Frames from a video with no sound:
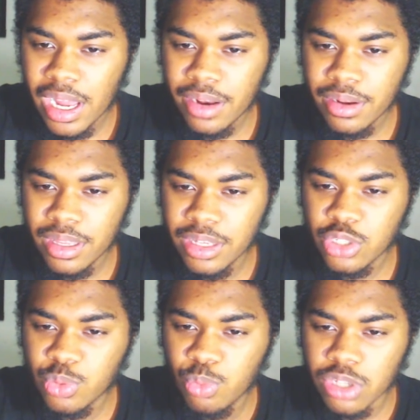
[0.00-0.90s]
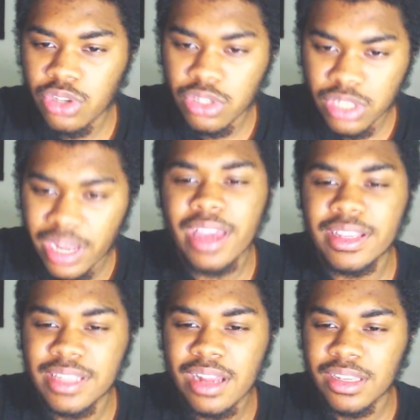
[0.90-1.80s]
He just wasn't good today.
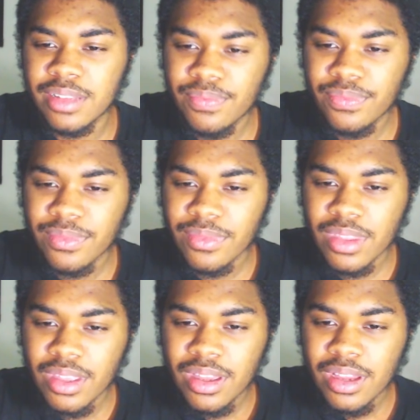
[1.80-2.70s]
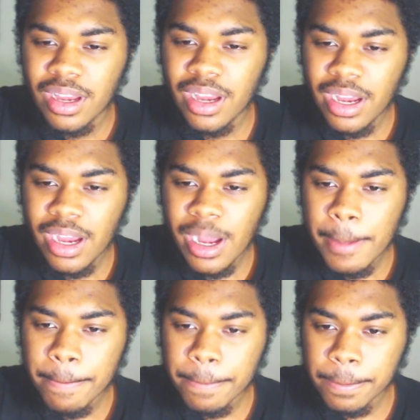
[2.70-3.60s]
Exactly.
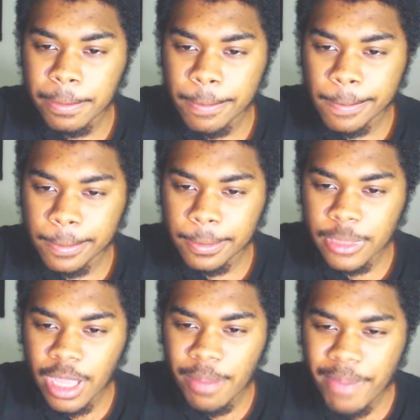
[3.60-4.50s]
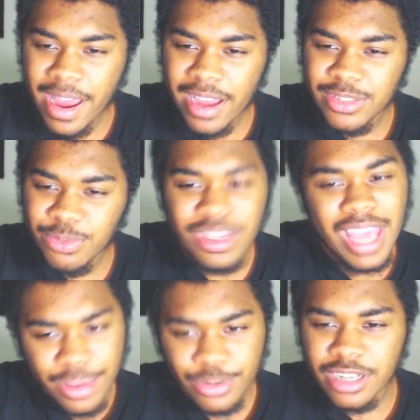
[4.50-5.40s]
Bernat,
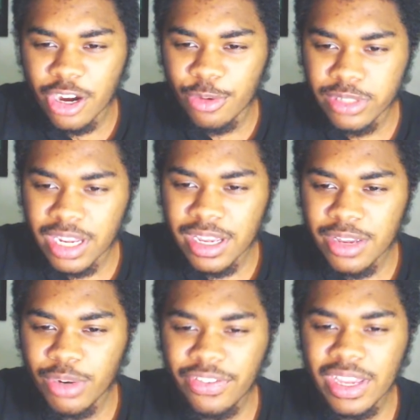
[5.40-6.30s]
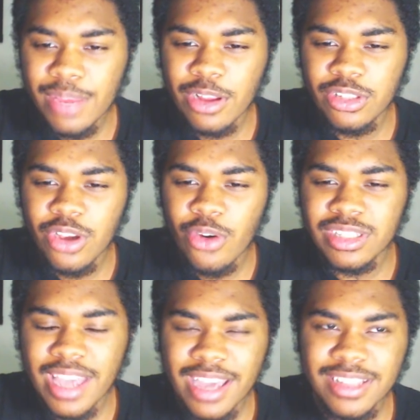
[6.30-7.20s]
yeah, he was terrible today. What do you think about
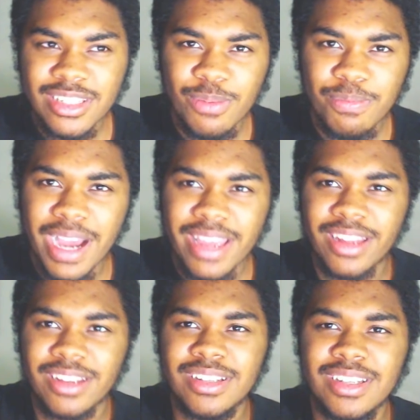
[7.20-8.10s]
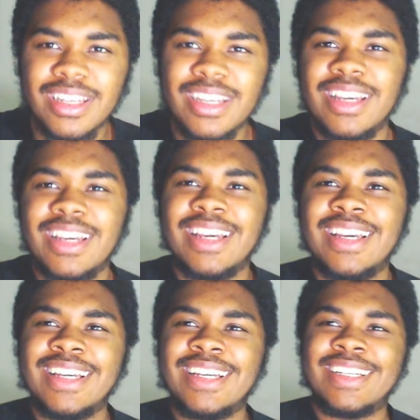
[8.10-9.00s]
Jonas Hector to Bayern?
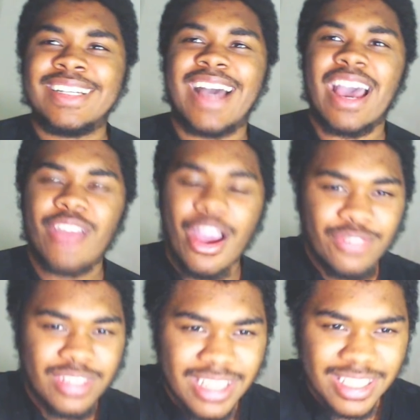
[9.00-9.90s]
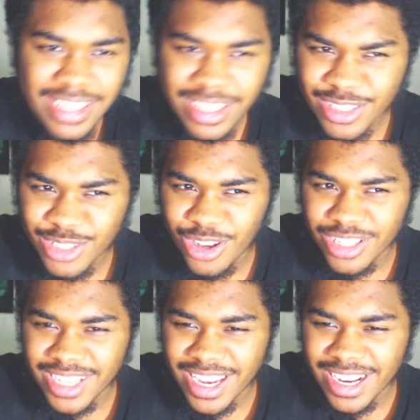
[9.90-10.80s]
I haven't seen a single
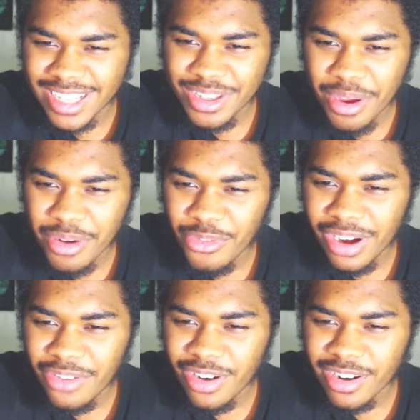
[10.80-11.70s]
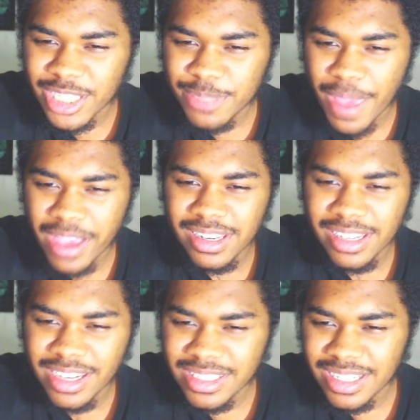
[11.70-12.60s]
source saying that, so I don't really want to speculate.